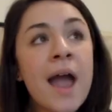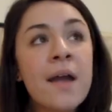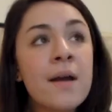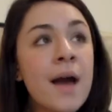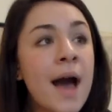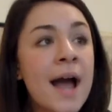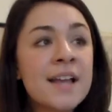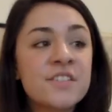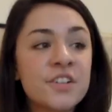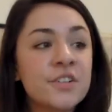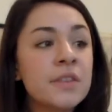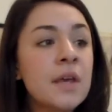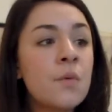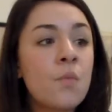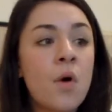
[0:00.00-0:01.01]
I
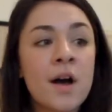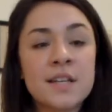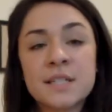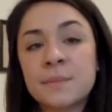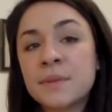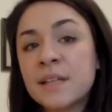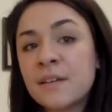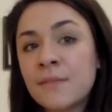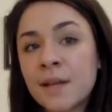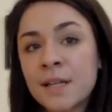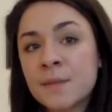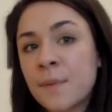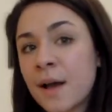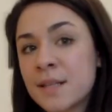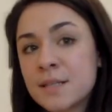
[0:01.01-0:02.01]
certainly want to believe that
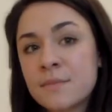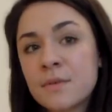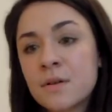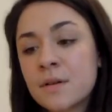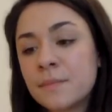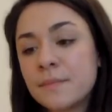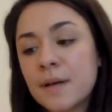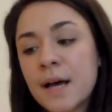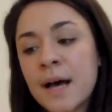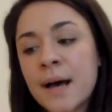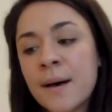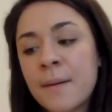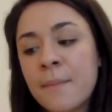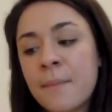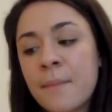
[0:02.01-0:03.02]
it's possible,
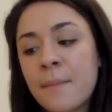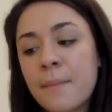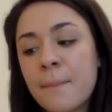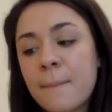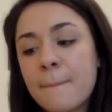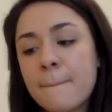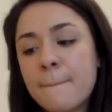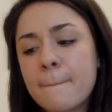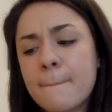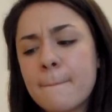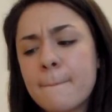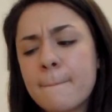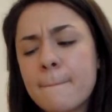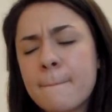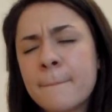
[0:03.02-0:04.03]

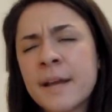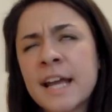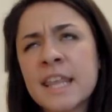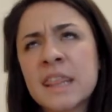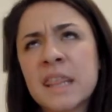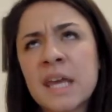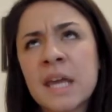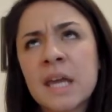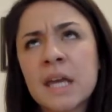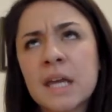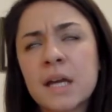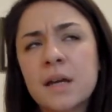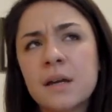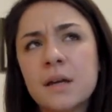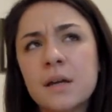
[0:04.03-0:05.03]
but I think
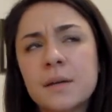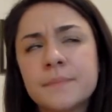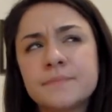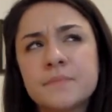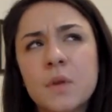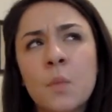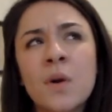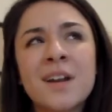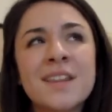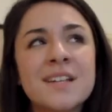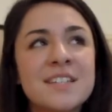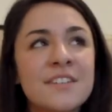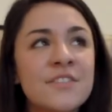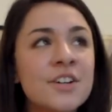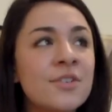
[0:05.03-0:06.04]
one of
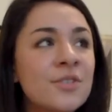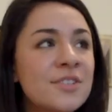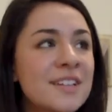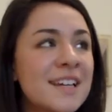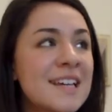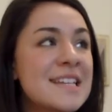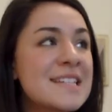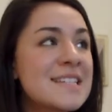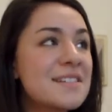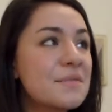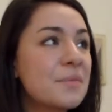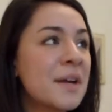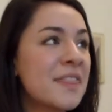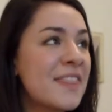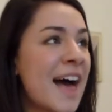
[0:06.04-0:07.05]
the difficulties
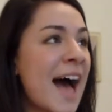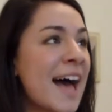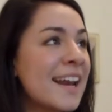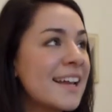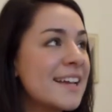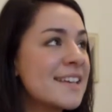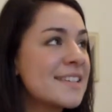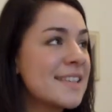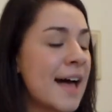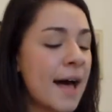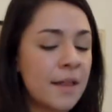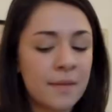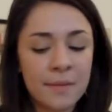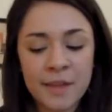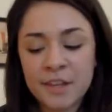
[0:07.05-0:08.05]
with that is
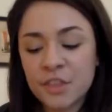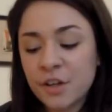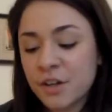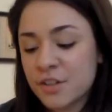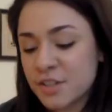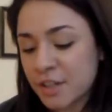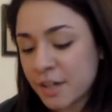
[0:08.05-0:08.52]
that, like, there are